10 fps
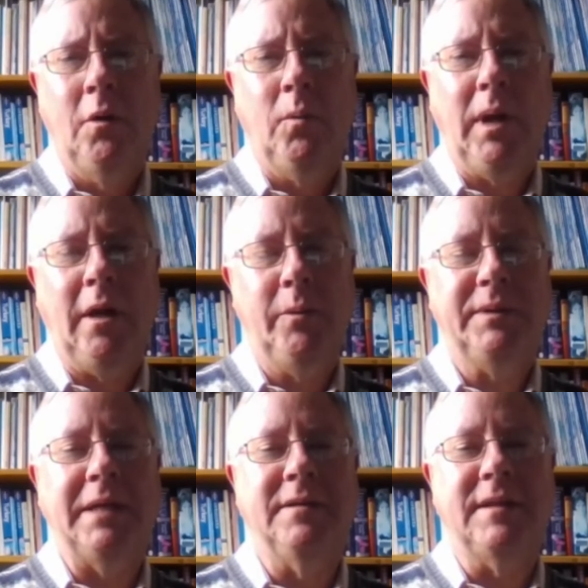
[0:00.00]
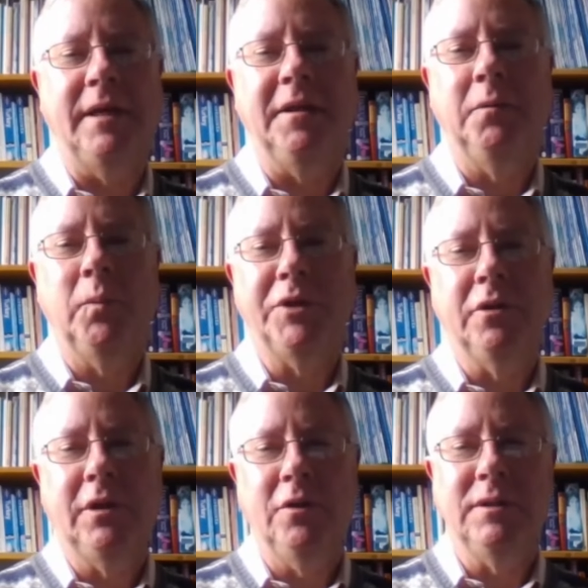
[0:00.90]
Well, I would tend to say that we
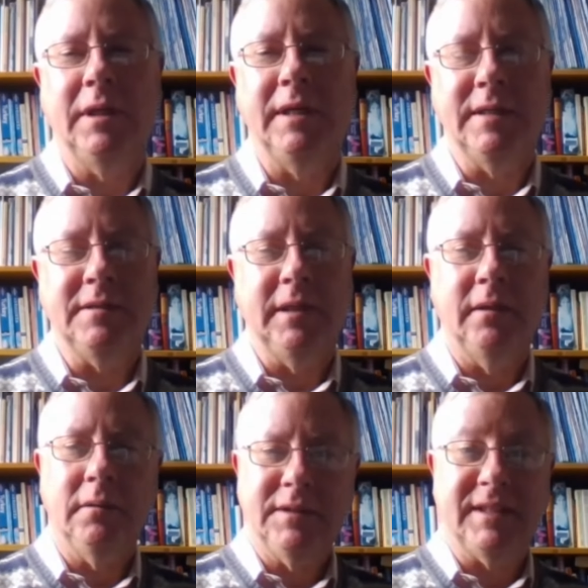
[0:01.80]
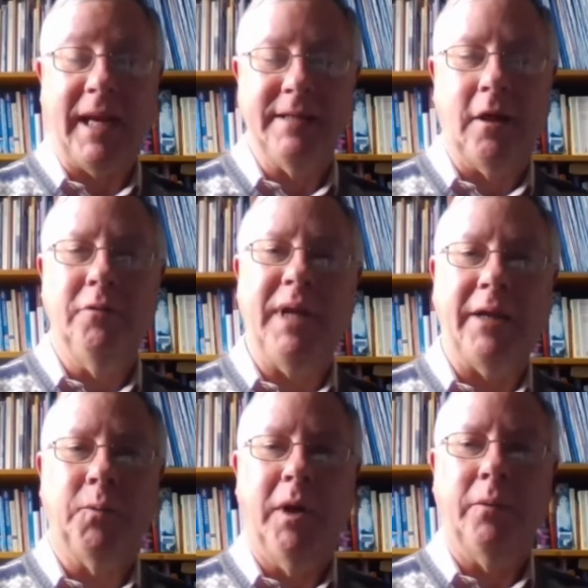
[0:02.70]
should use an existing state-owned
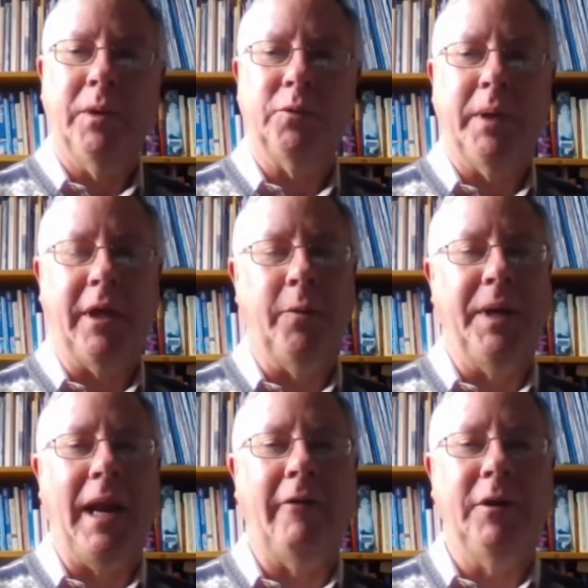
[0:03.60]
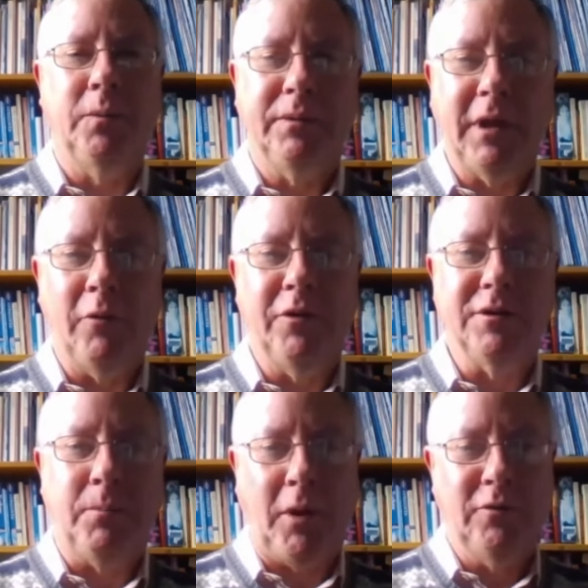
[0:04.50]
network, which we're going to inherit, known as
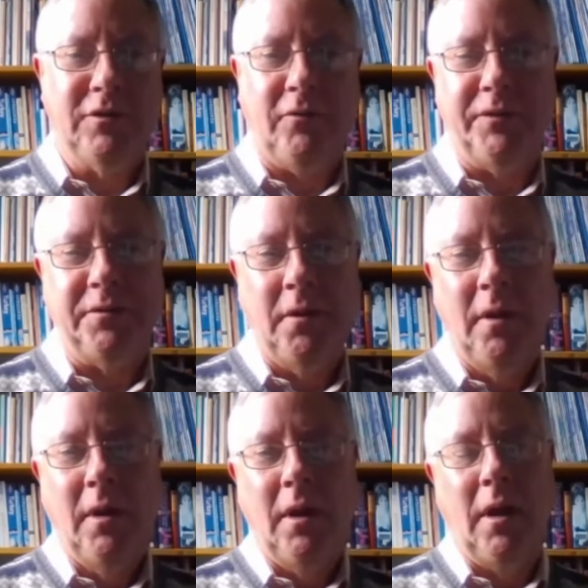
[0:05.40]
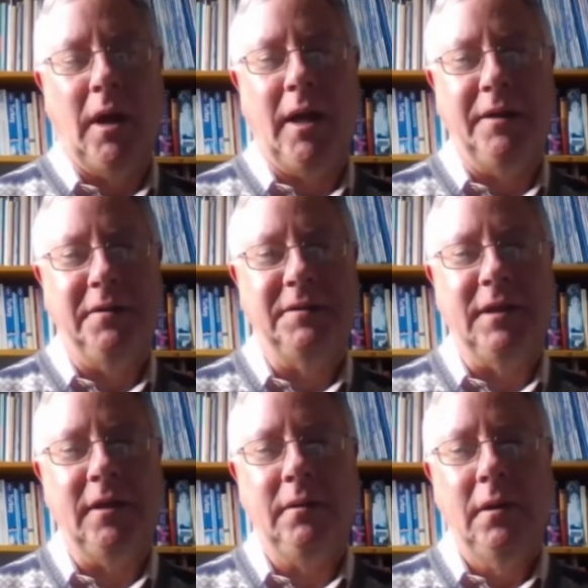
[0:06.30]
the post office. And,
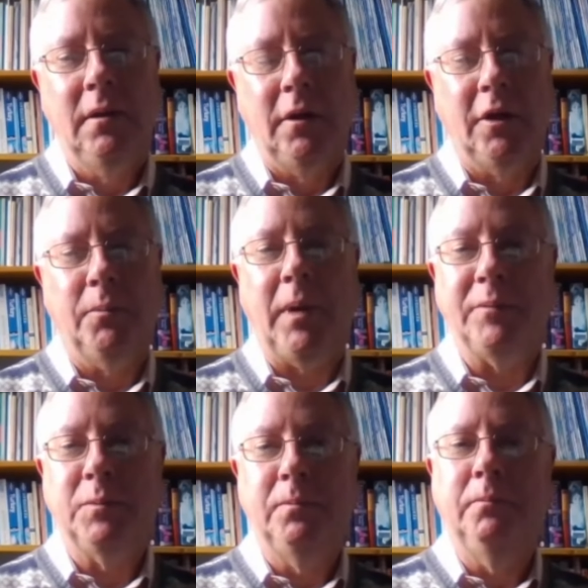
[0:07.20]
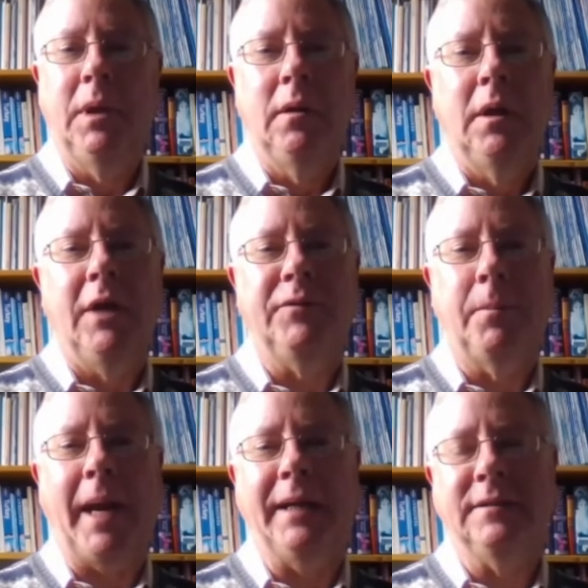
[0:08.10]
perhaps if the
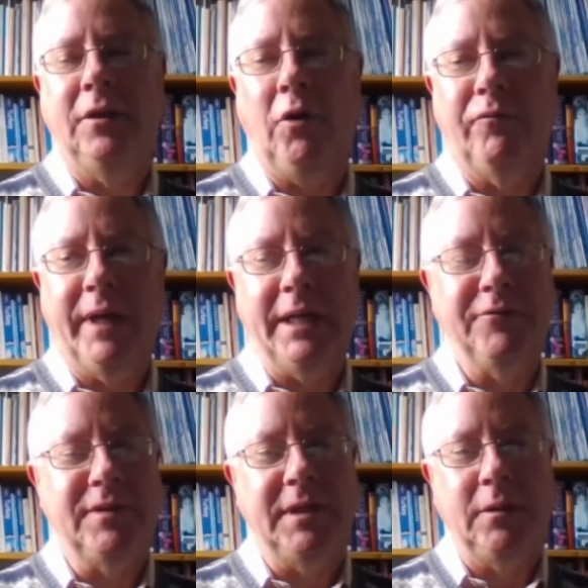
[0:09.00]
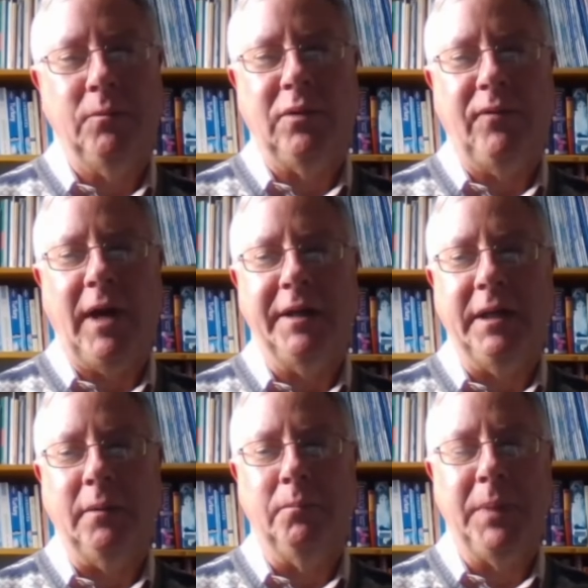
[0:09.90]
banks are not really interested in
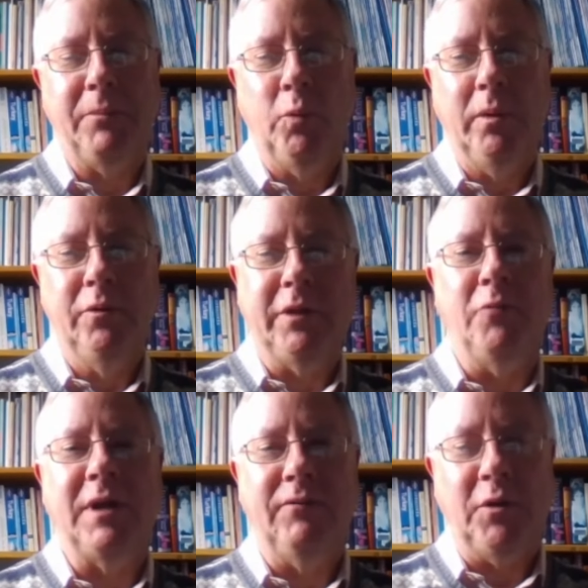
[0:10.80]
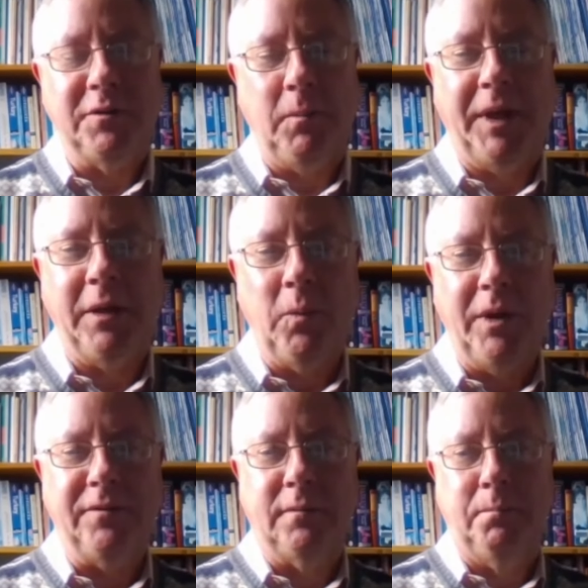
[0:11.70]
providing people who don't have lots of money
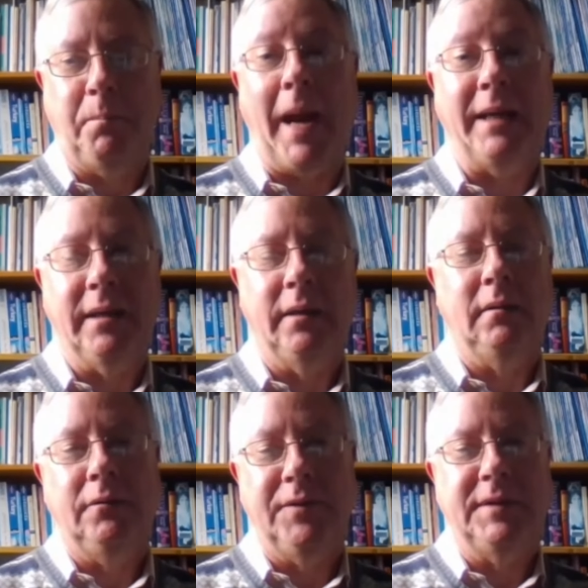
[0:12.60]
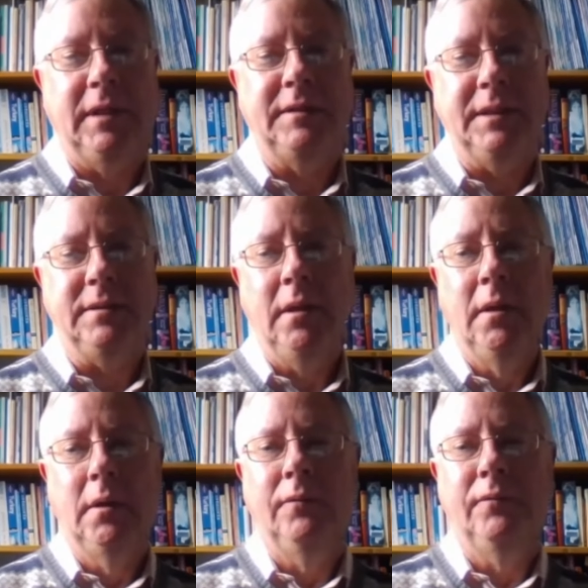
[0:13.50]
with banking facilities,
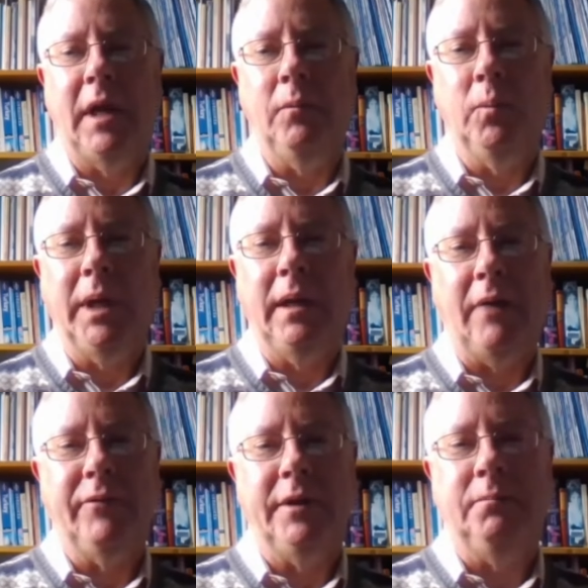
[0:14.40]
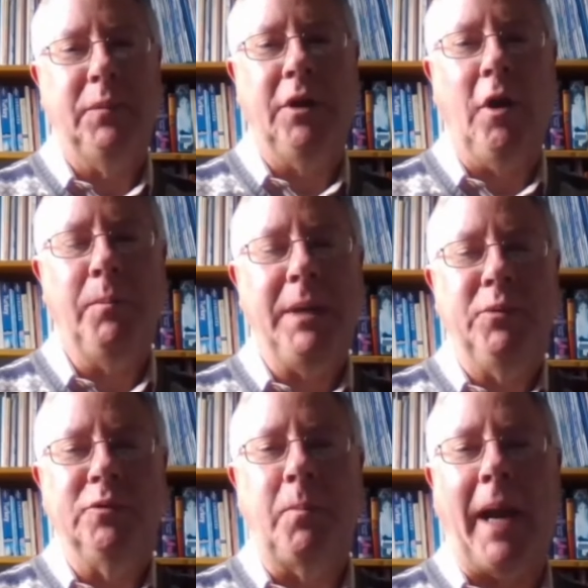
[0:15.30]
then we have a
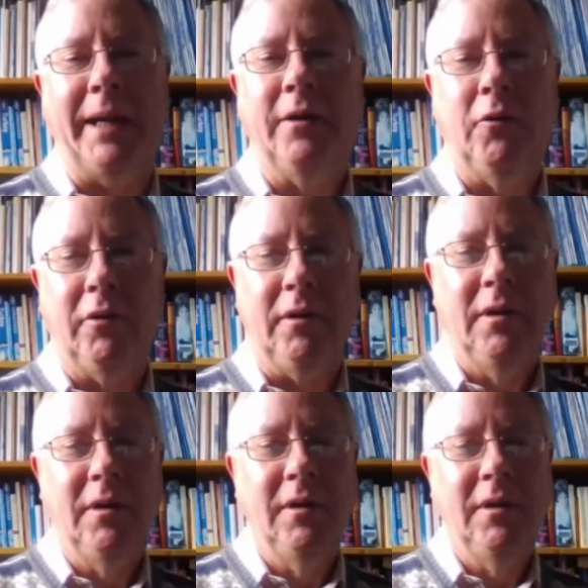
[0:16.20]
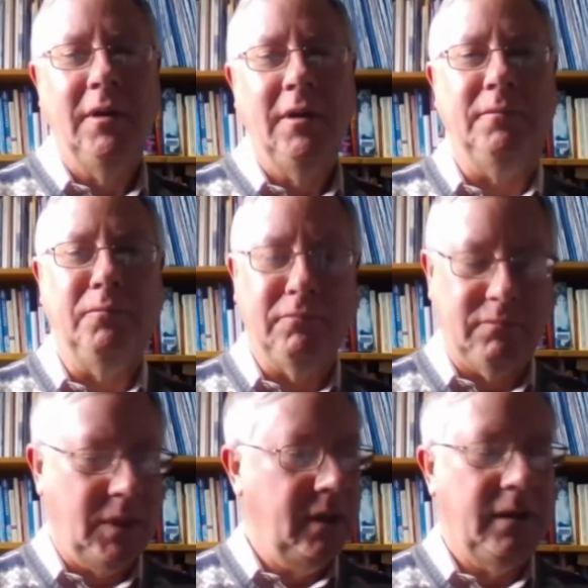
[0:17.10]
people's bank, or
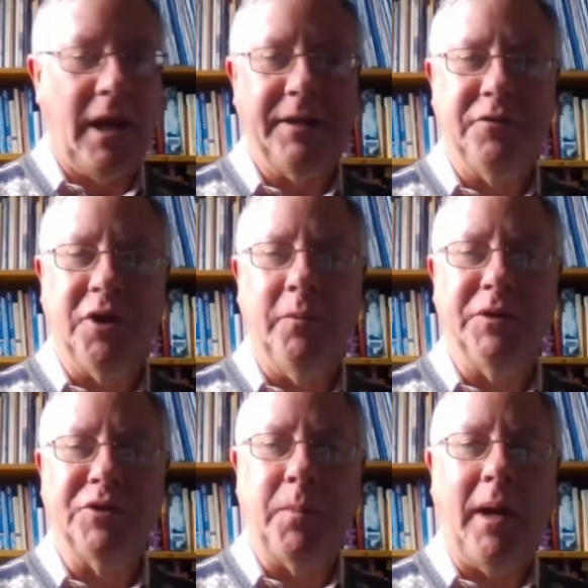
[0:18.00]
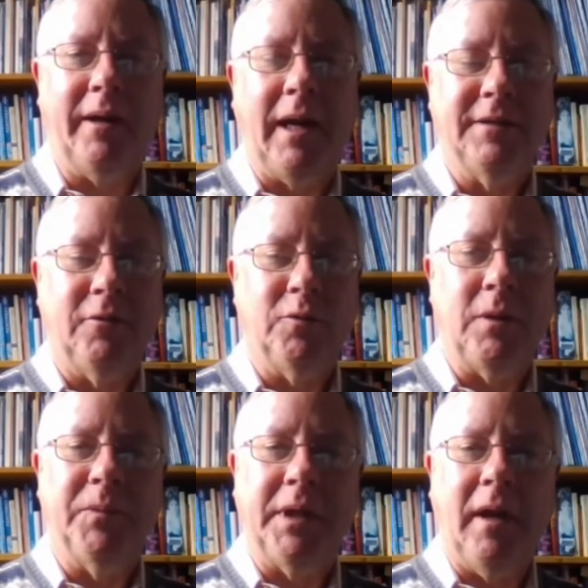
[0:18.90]
like the German Sparkasse or
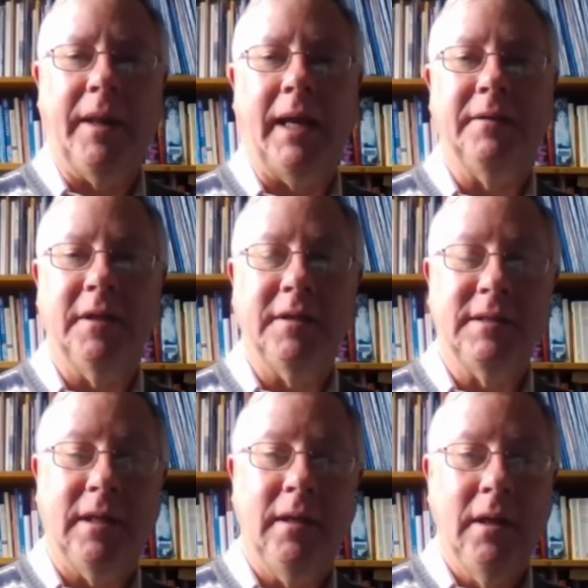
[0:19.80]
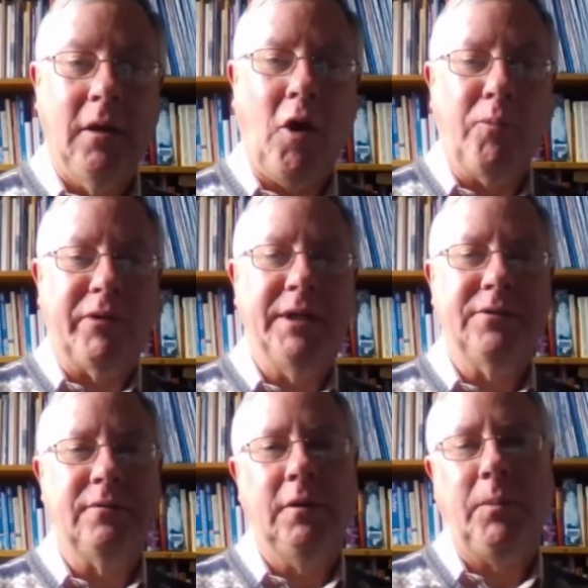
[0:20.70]
something like that, that
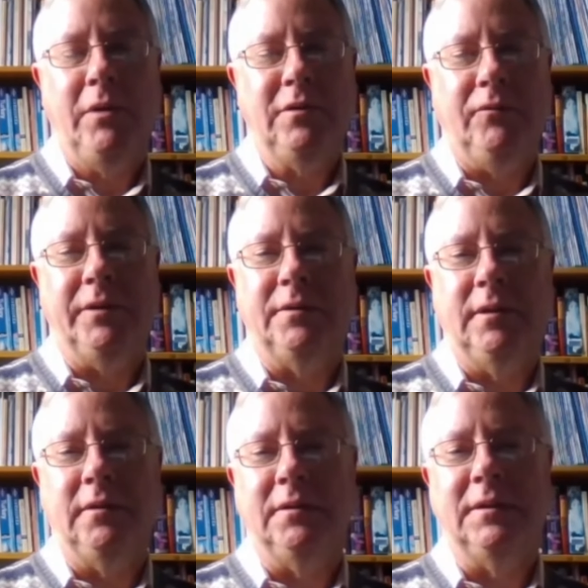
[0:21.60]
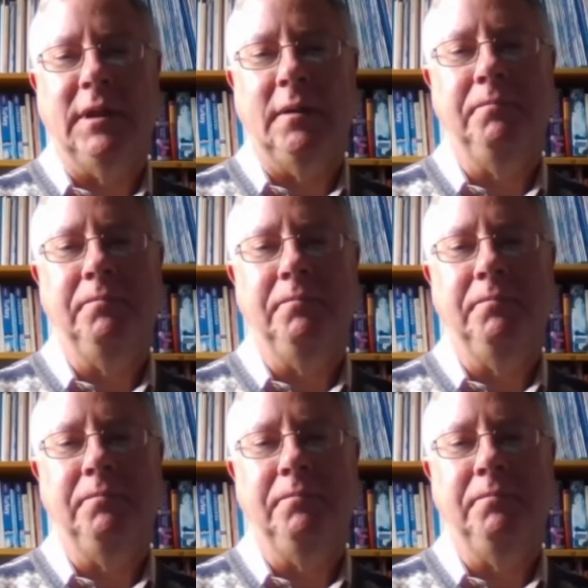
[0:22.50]
operates through the post office and,